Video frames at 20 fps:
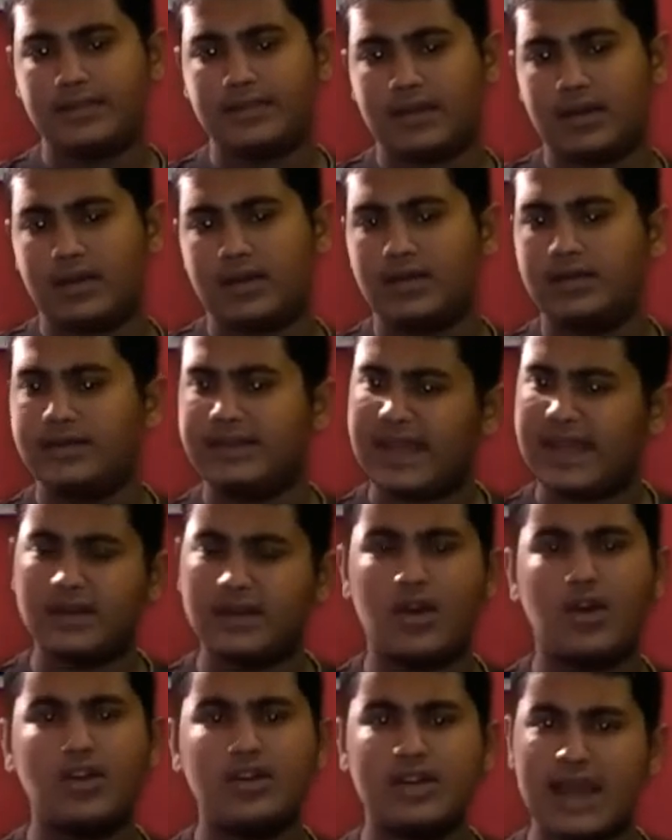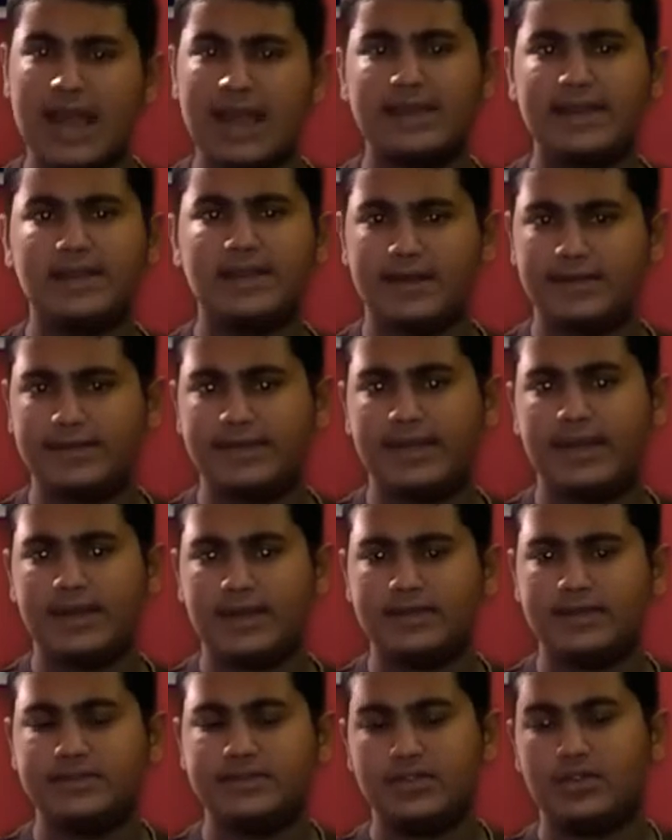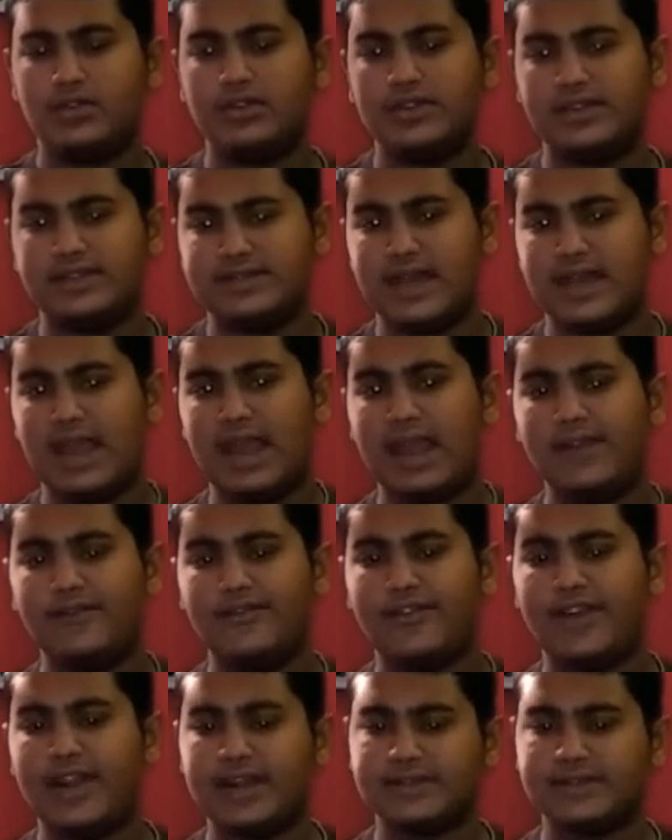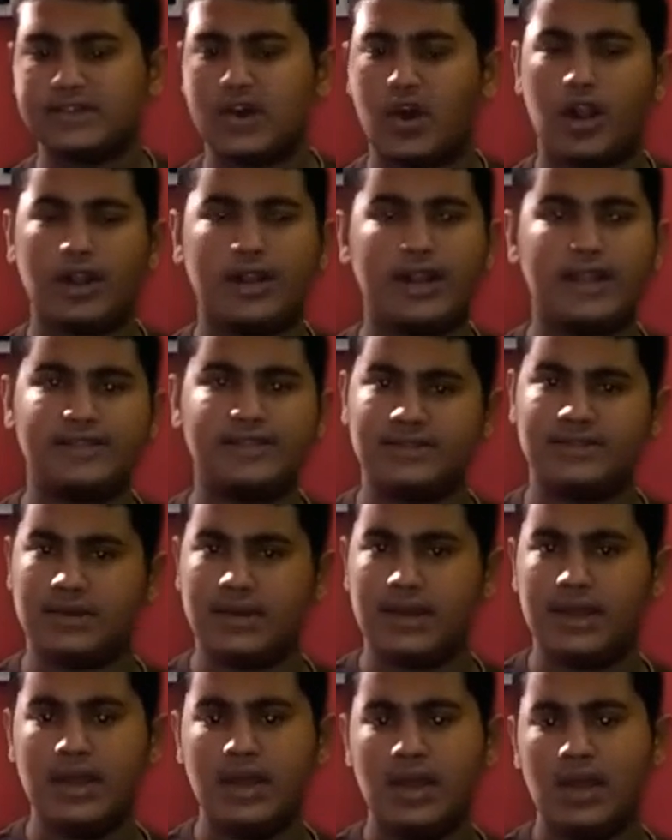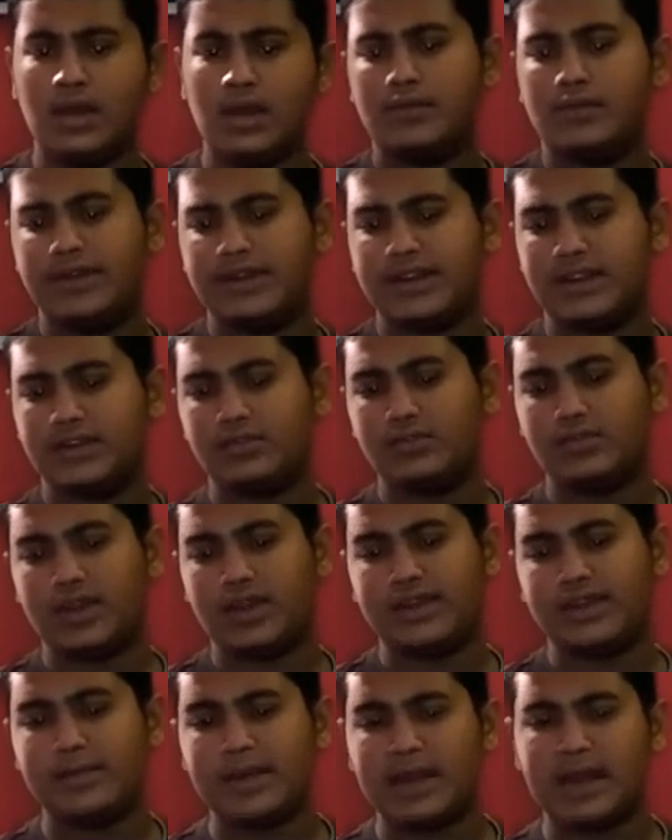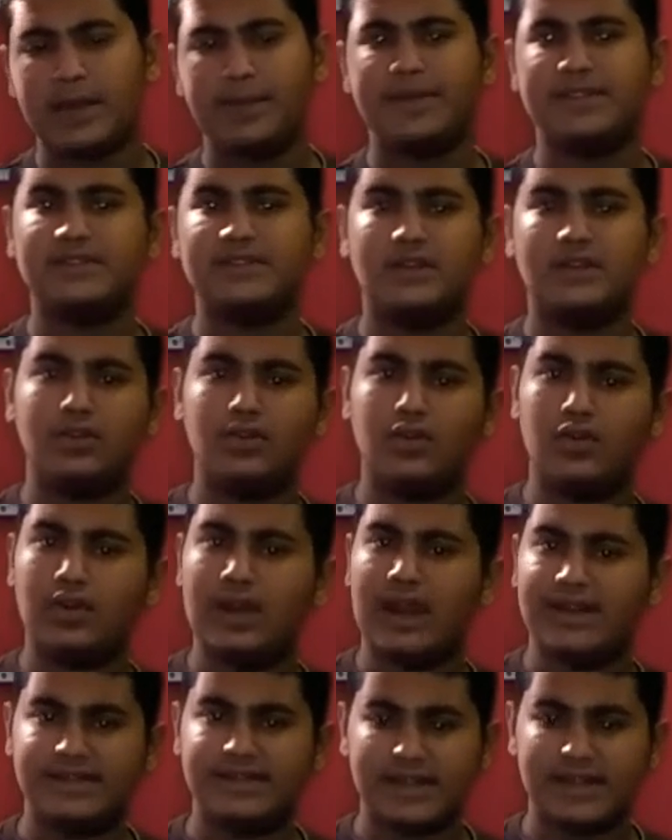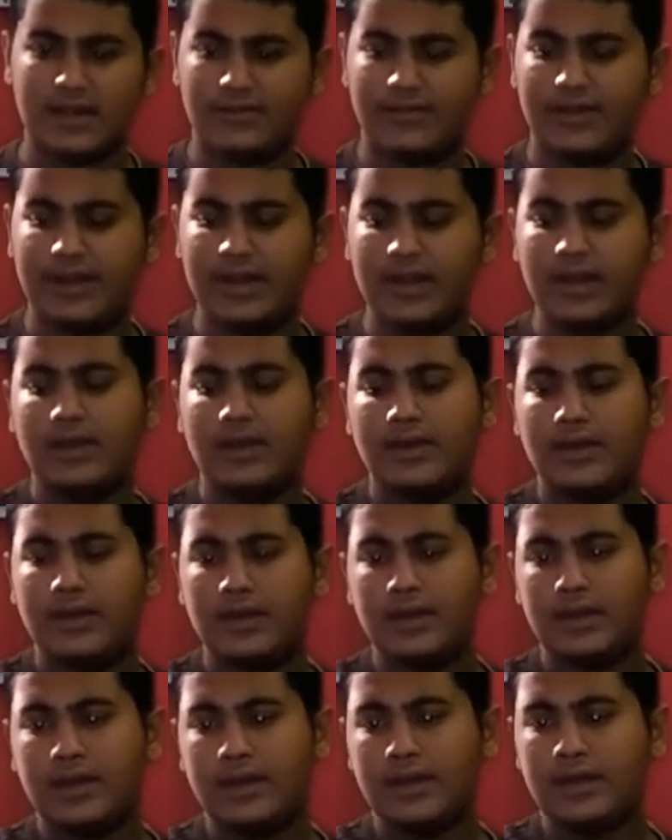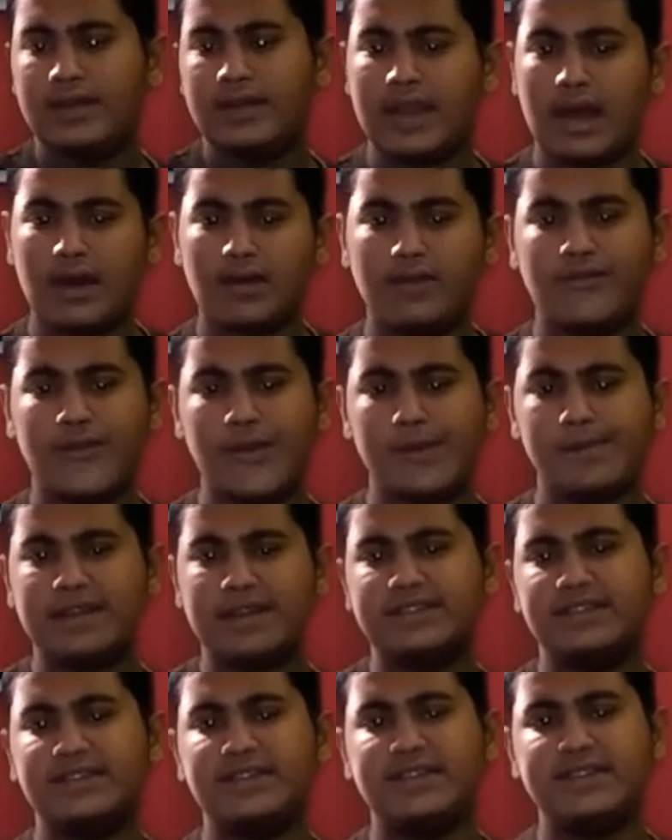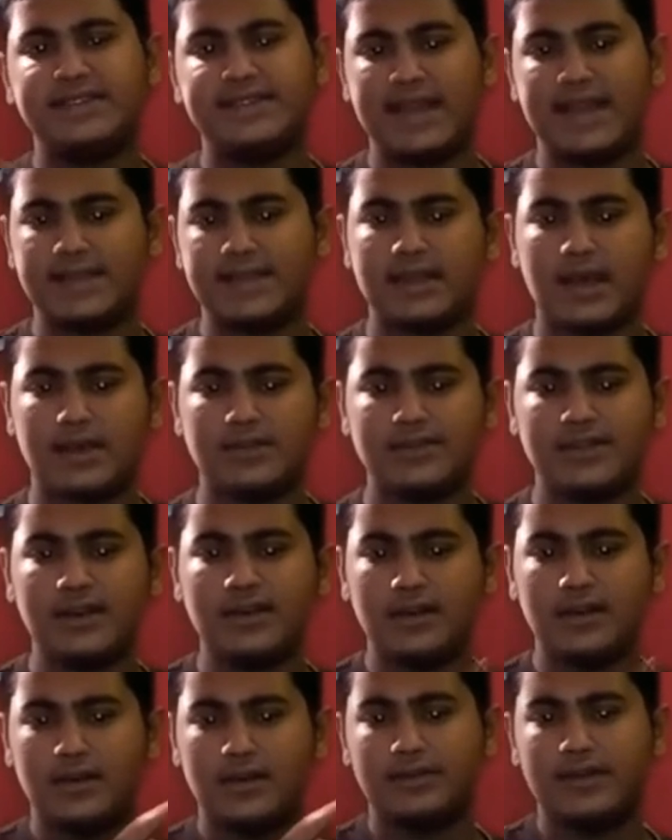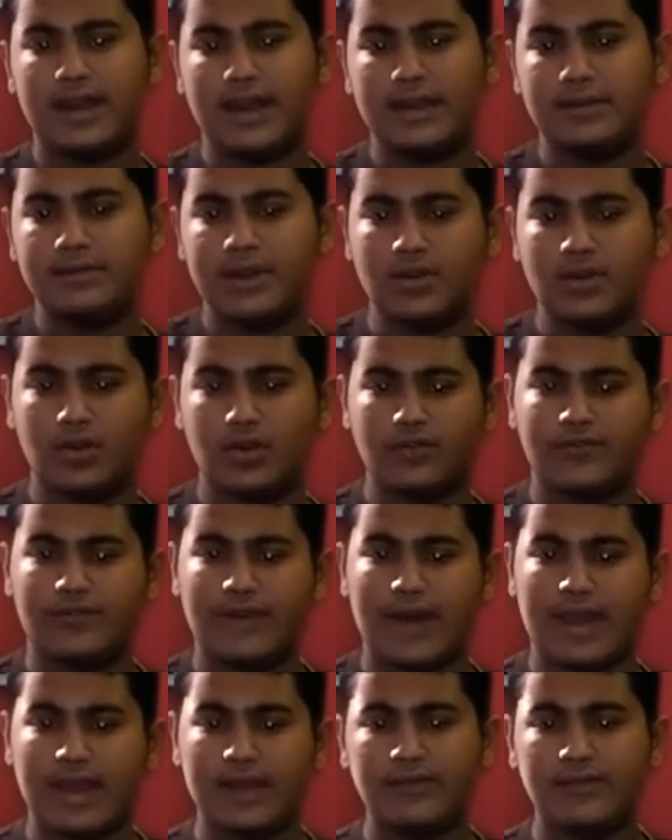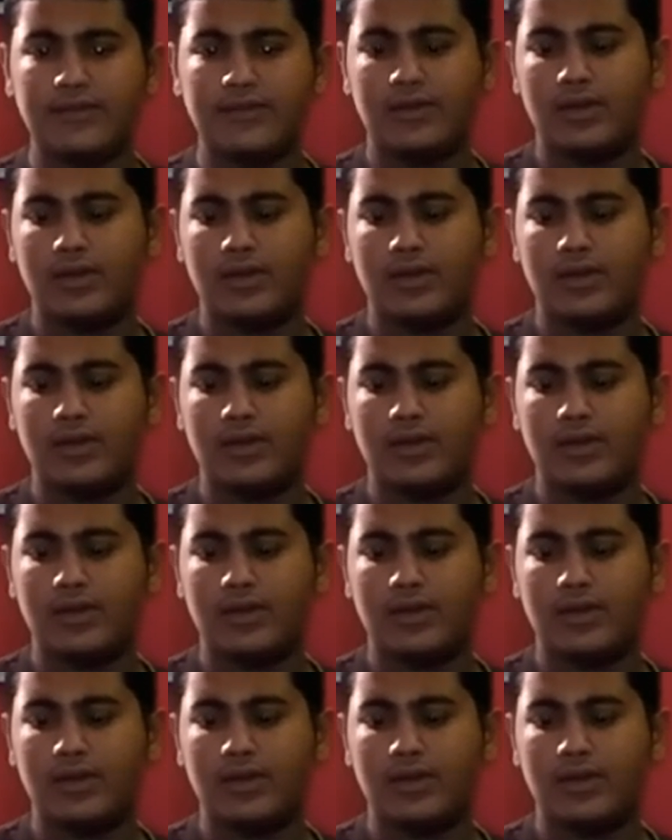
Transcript: the 10 or 9 I think it's so, is the Infinix Hot S3 with a 20 megapixel low light selfie. Now if your budget is 10,000, Redmi Note 5,